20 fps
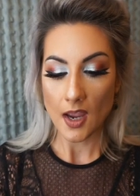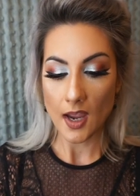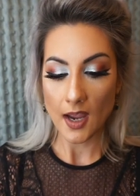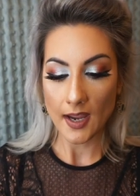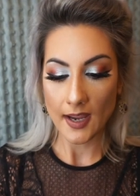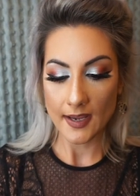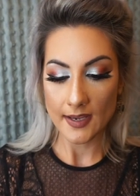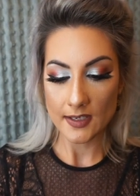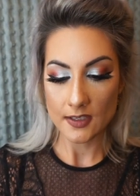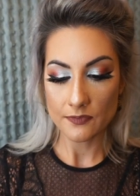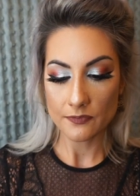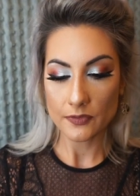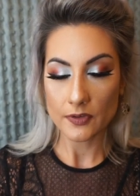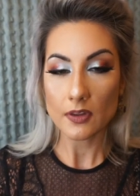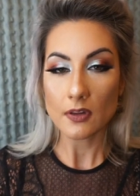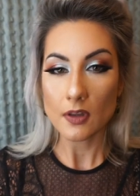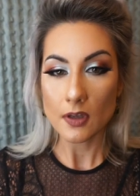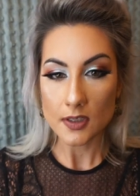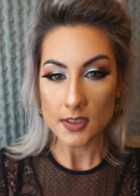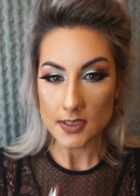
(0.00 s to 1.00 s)
I, for
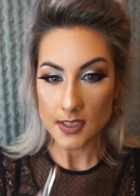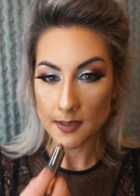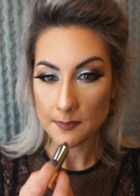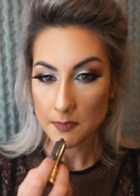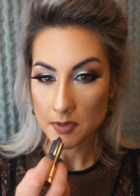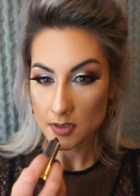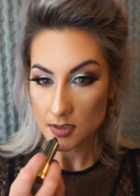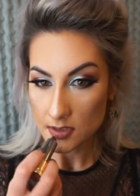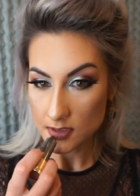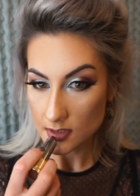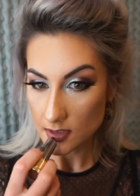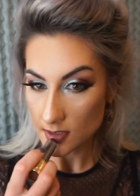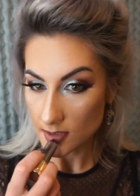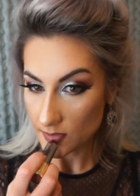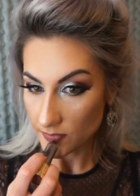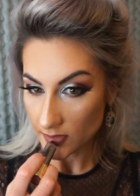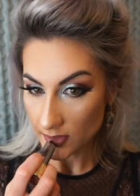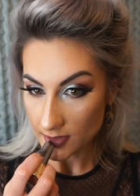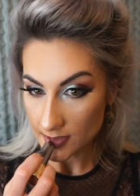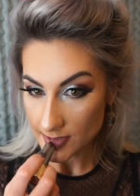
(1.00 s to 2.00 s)
the longest time, couldn't decide
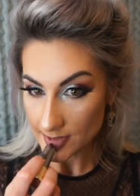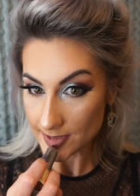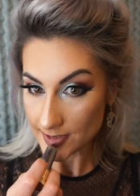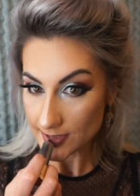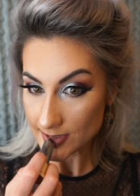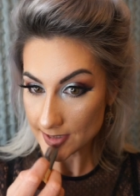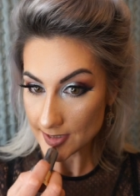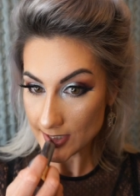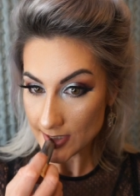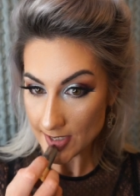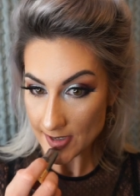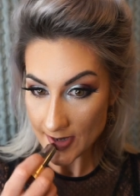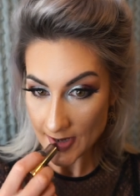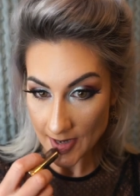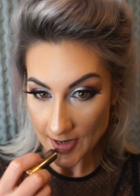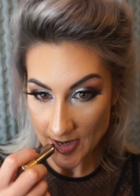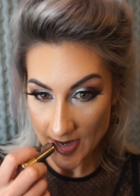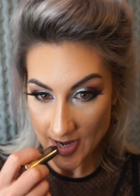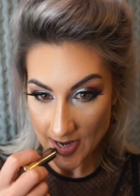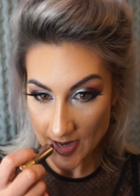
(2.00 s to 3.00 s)
if I liked this color,
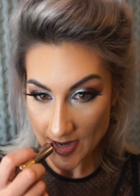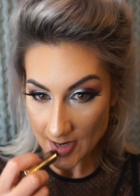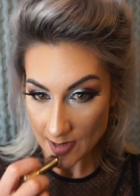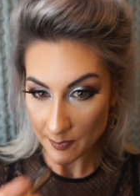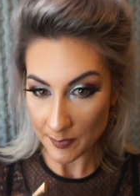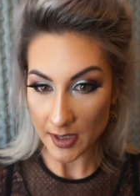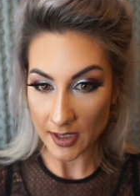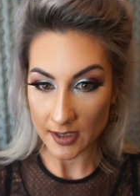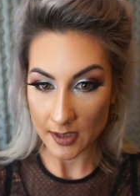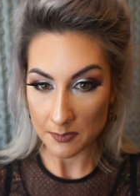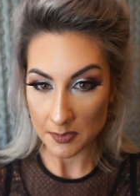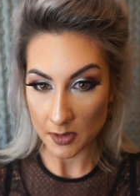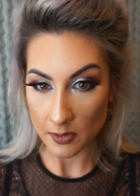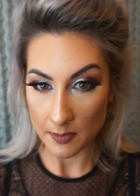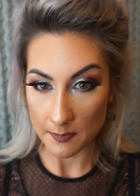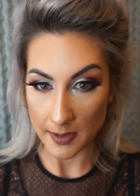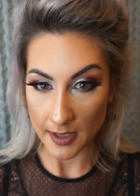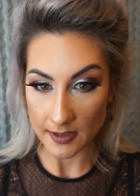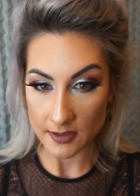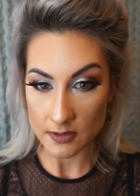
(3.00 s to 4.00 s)
but I kept
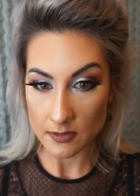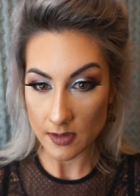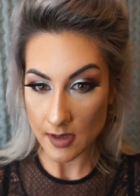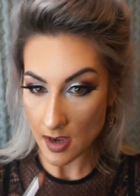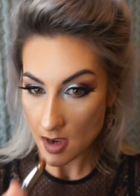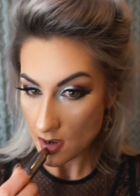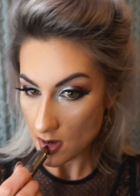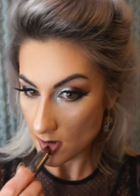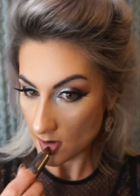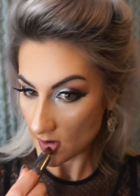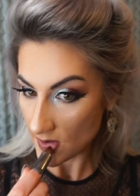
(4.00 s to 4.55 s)
going back to it.